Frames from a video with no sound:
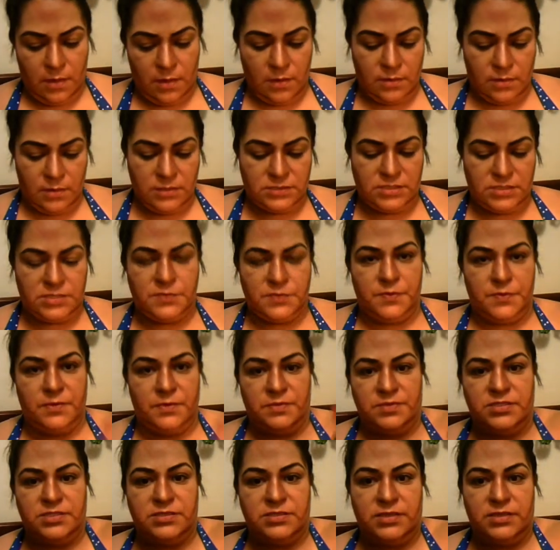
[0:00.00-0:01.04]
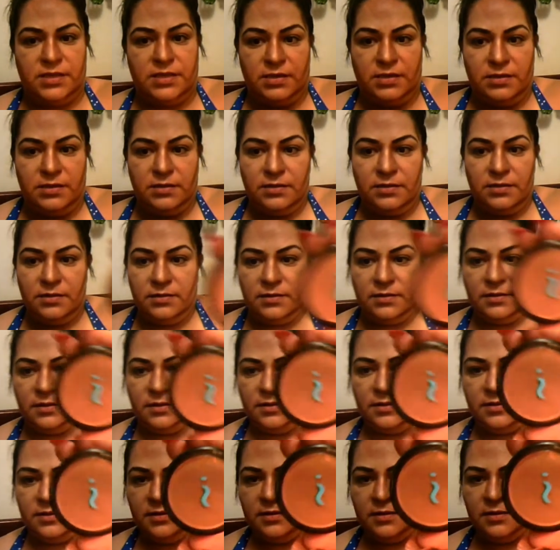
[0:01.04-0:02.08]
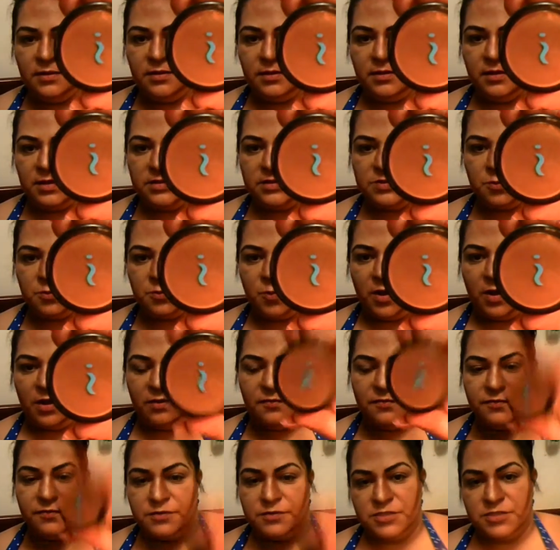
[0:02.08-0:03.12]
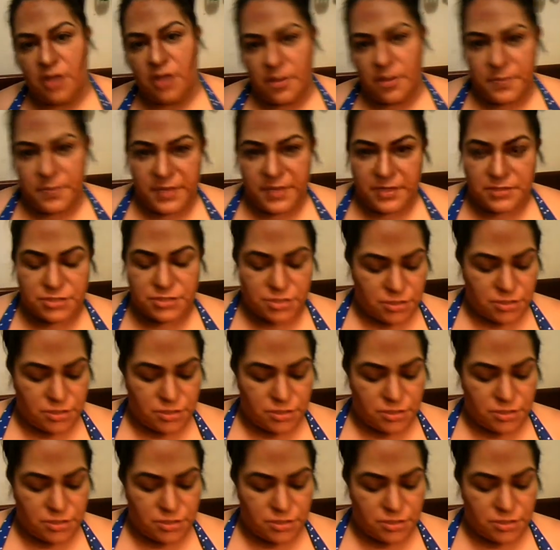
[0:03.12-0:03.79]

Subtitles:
This is from Skin as well, from Shop HQ.